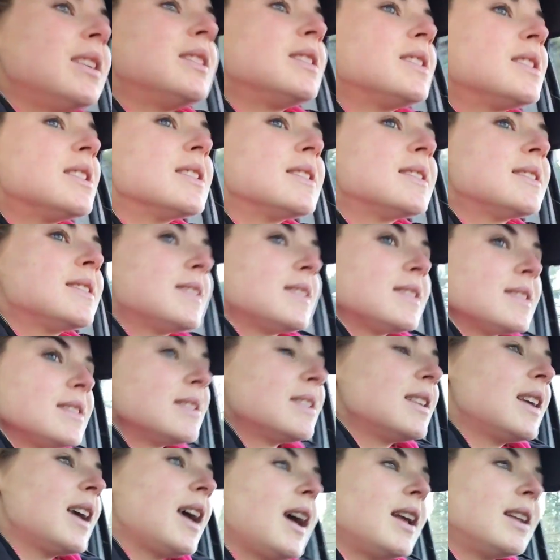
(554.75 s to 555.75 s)
Just,
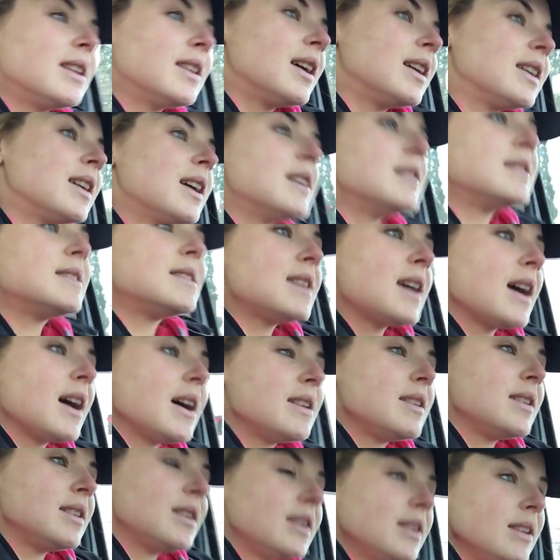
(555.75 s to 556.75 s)
and like I
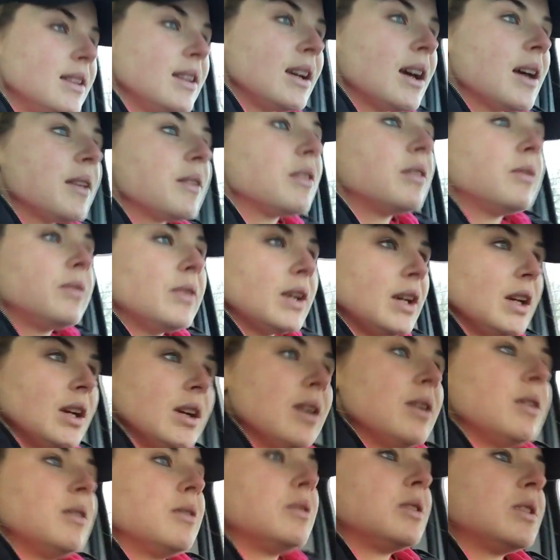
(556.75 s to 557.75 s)
said in the other
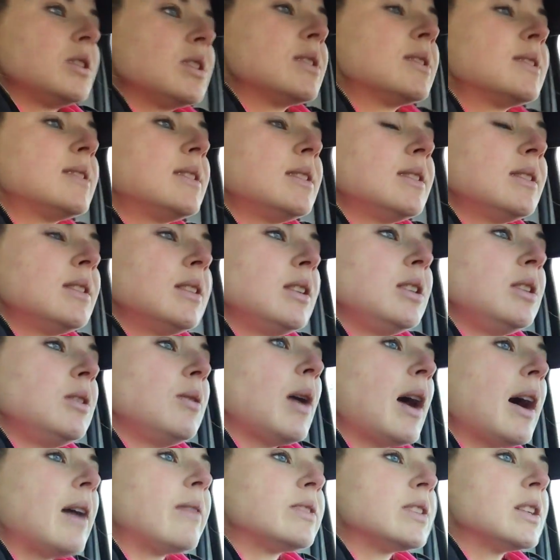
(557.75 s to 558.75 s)
video, just, you
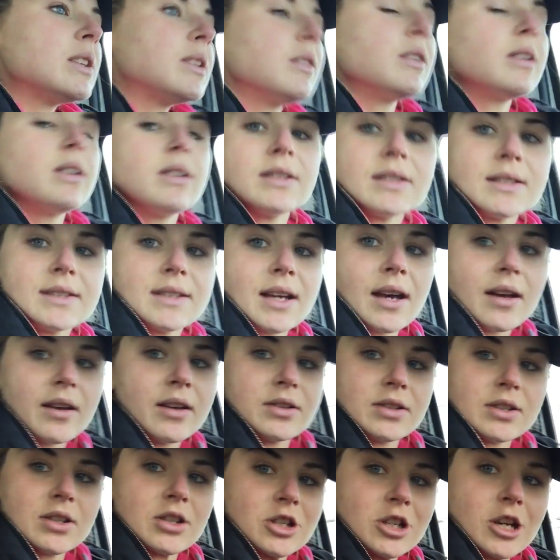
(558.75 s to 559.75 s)
have to learn to tell
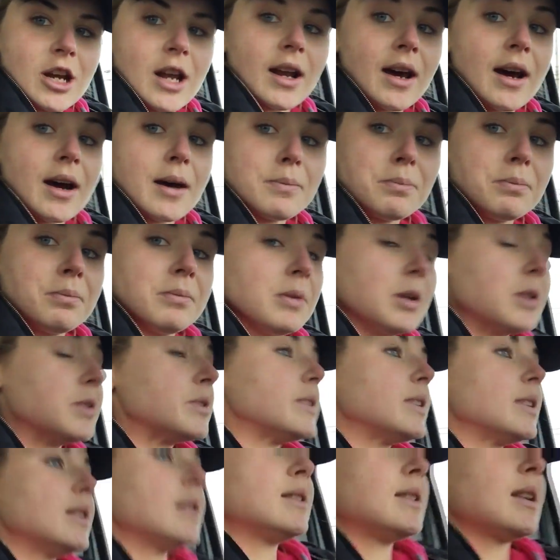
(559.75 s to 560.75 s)
it to shut up most
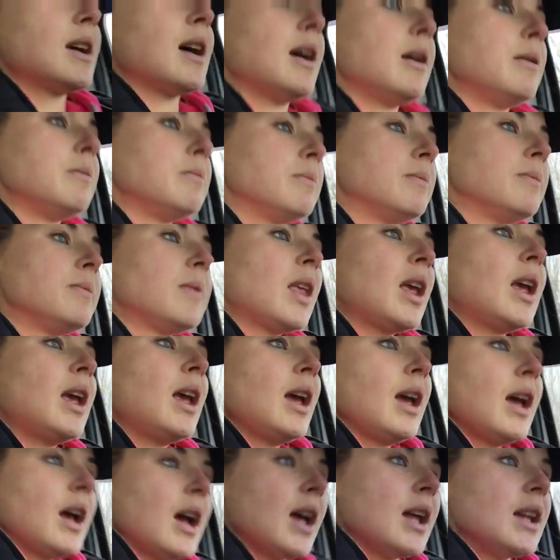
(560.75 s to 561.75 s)
of the
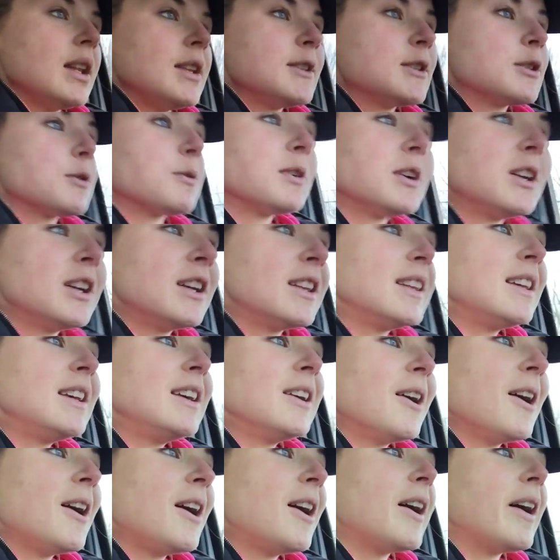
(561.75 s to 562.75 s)
time. And it's really
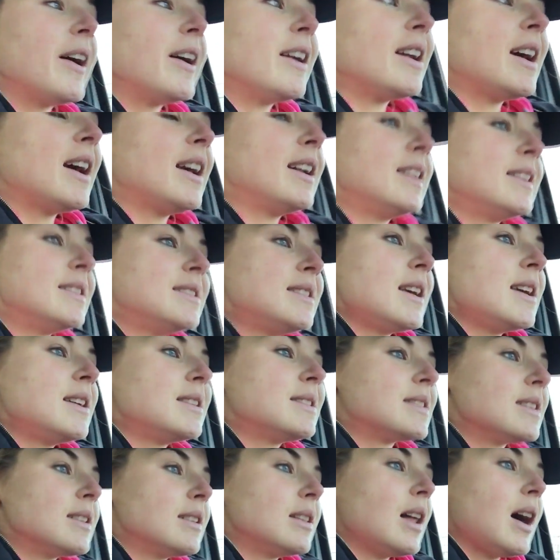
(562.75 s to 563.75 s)
hard, and it
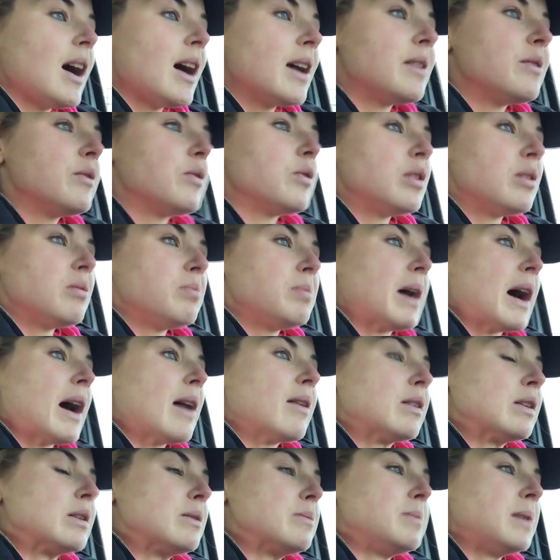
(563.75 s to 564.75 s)
takes a lot of
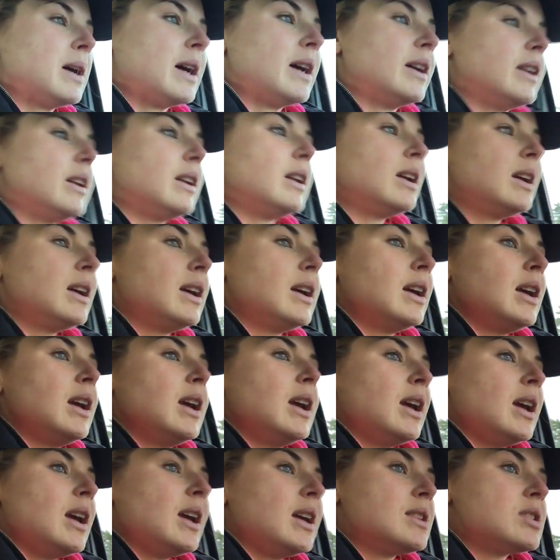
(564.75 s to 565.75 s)
willpower, but
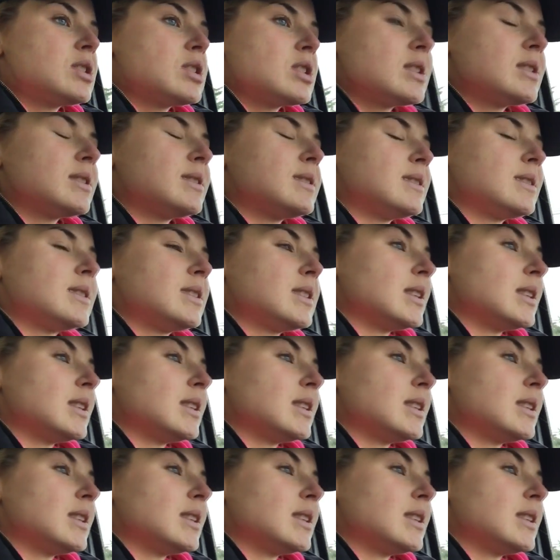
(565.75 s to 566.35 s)
it's just